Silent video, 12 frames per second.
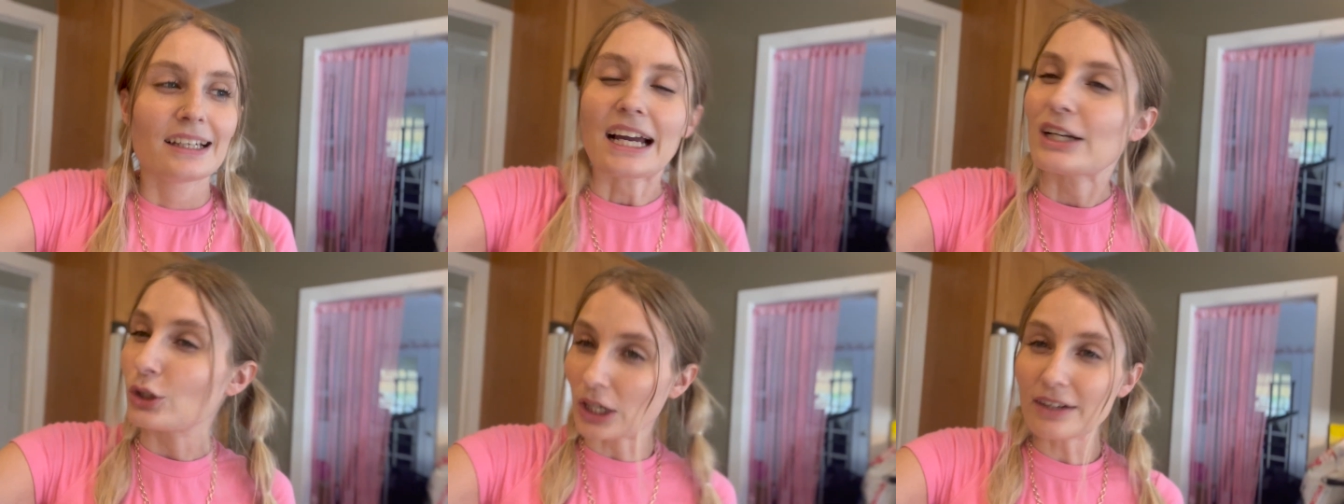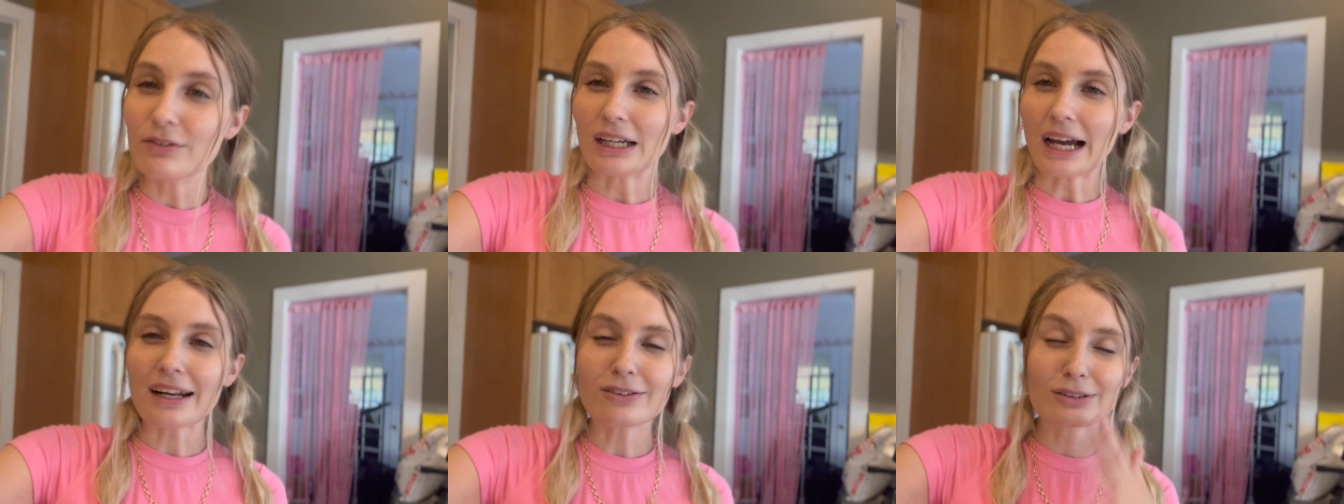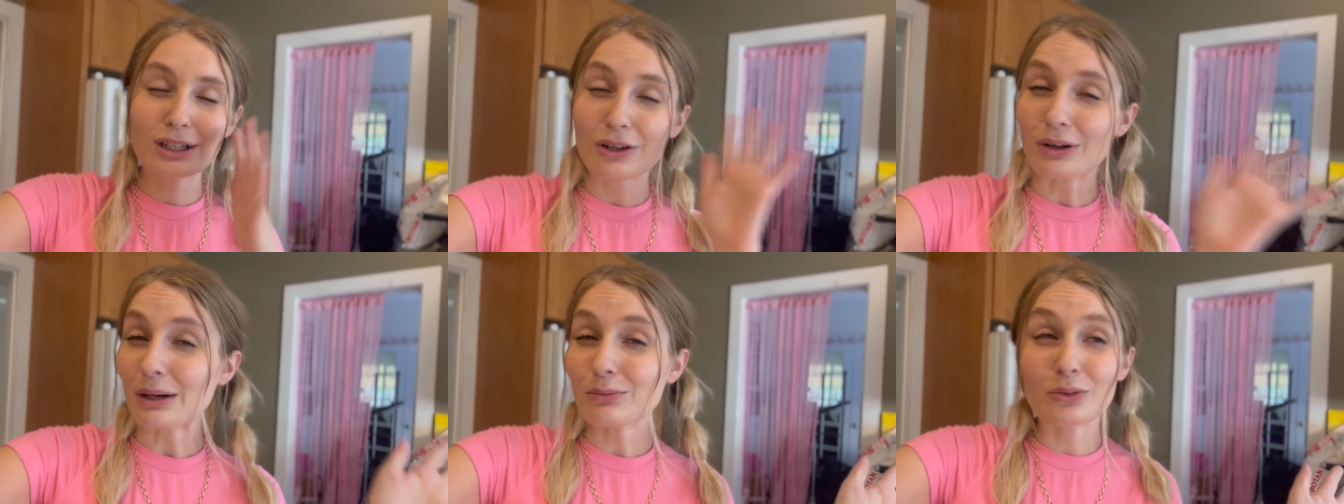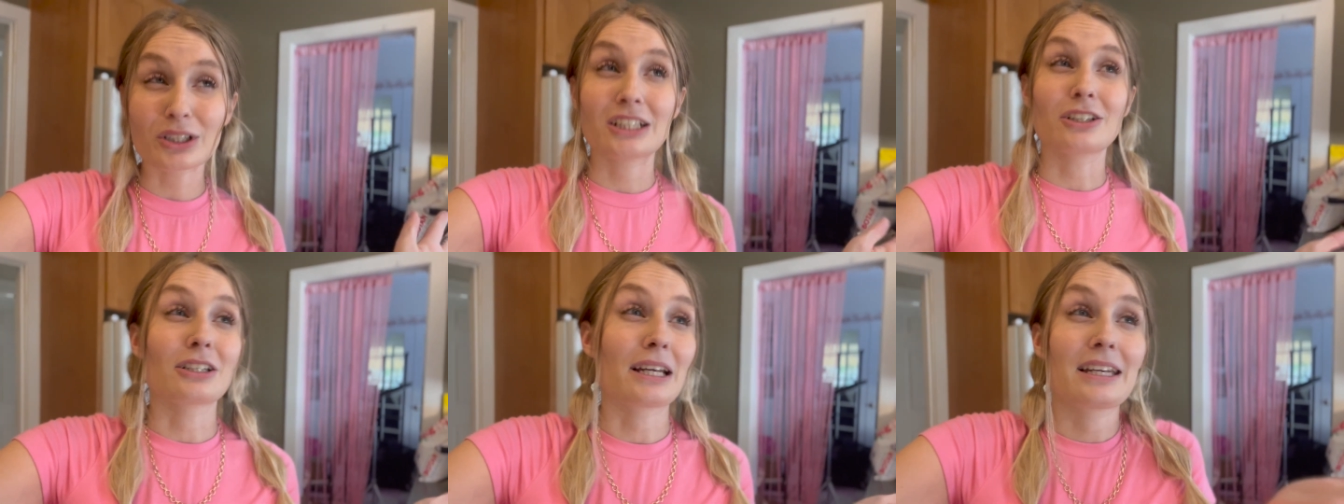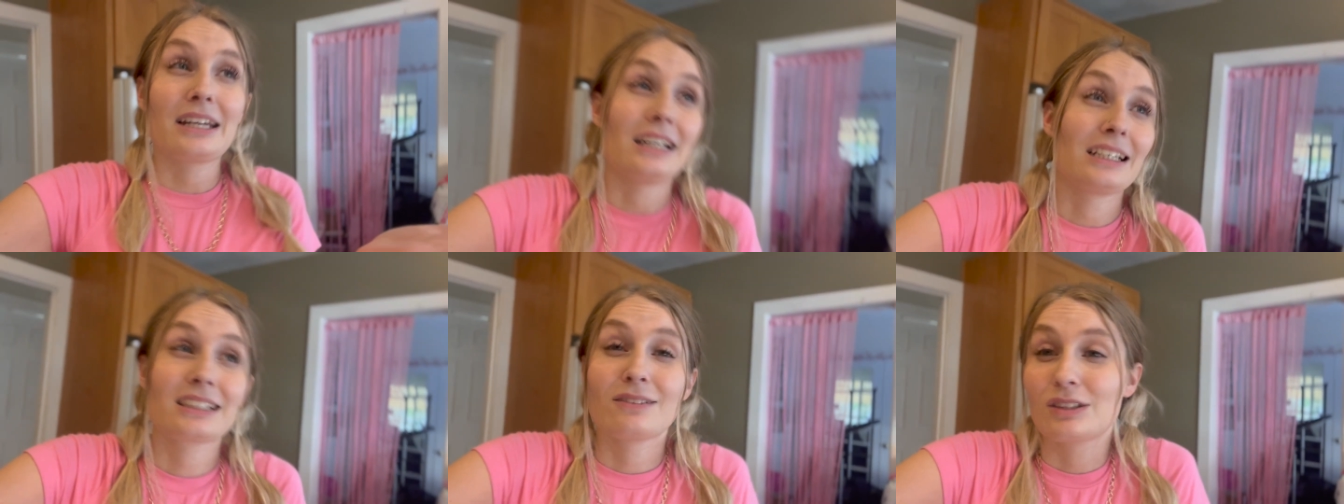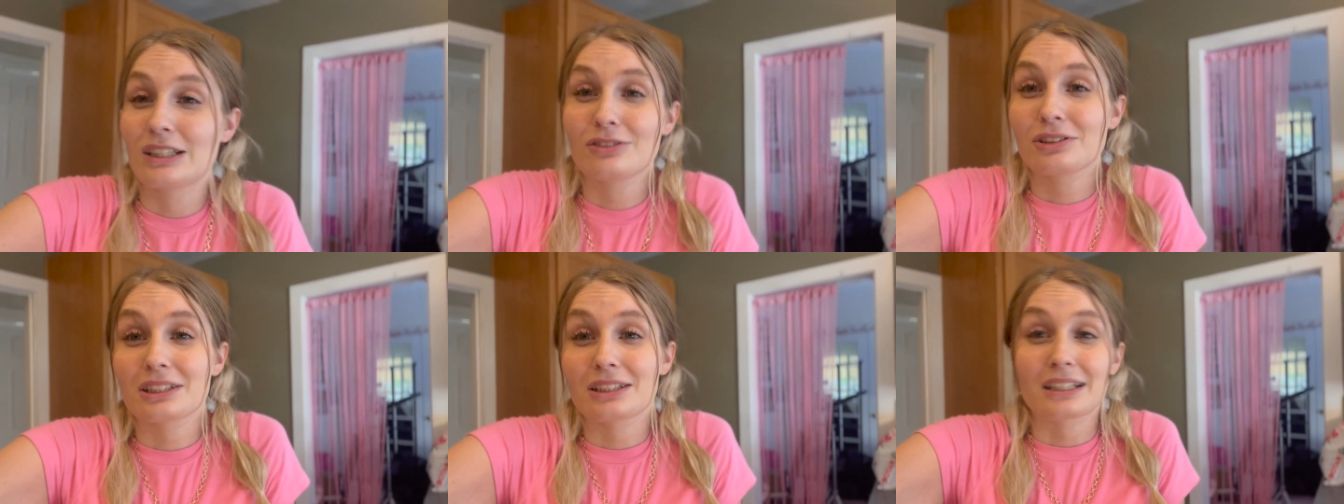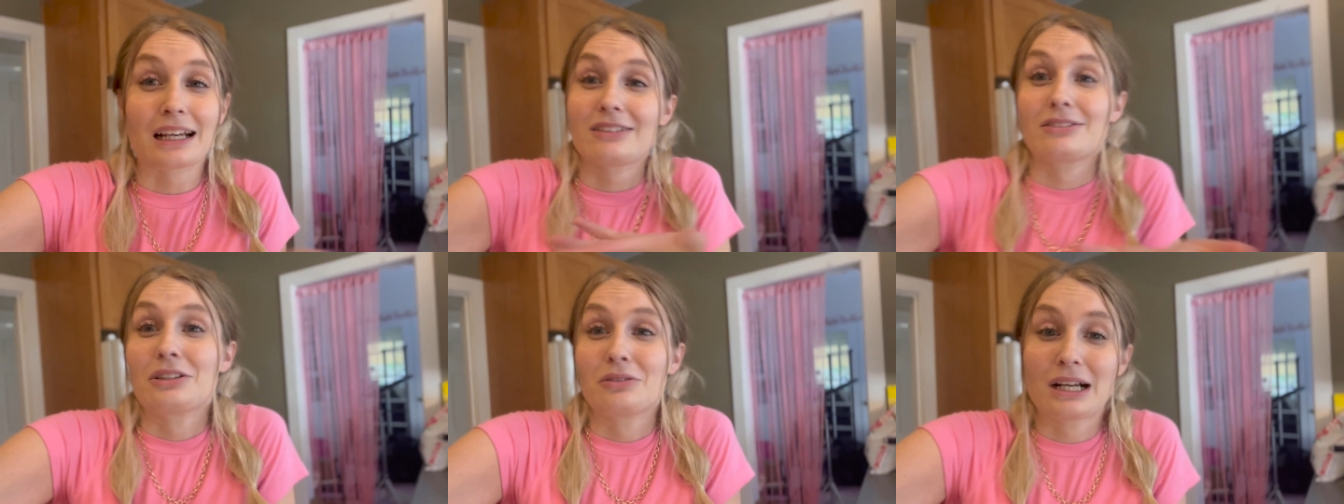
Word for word: I crave it. I don't know. I'm weird, I guess. If Daniel doesn't like, I don't know.